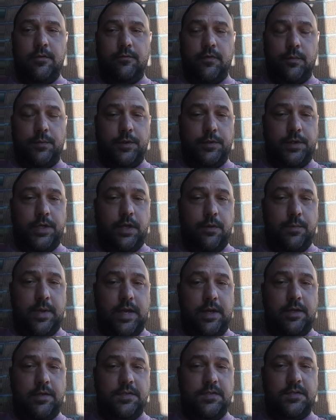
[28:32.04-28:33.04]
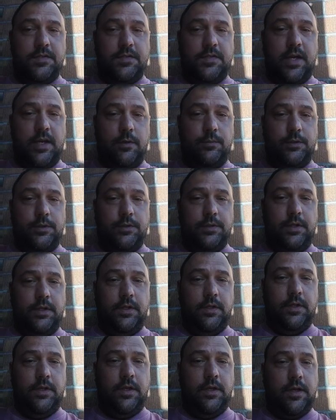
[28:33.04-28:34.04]
for building a humane and sustainable
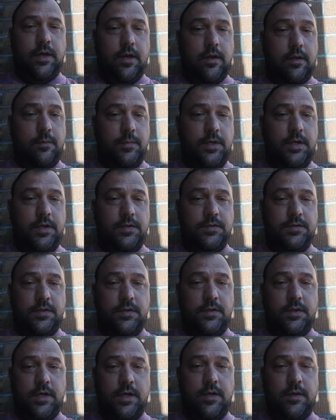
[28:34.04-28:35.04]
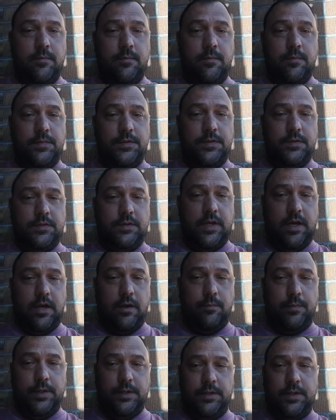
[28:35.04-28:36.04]
economy is
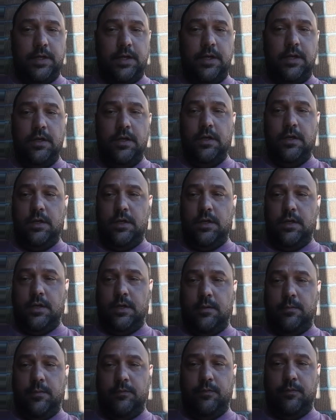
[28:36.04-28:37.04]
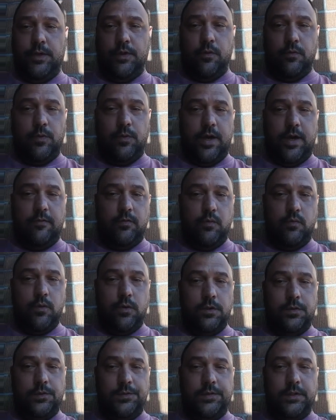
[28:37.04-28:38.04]
sustainability. If we don't have a
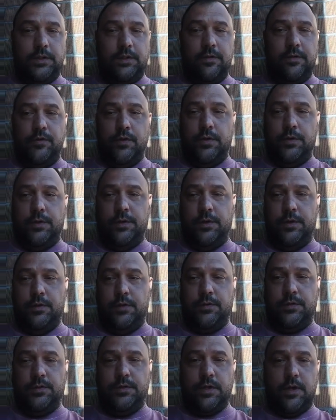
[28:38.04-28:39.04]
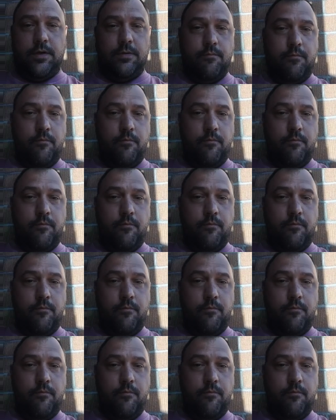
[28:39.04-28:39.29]
world to live on, there's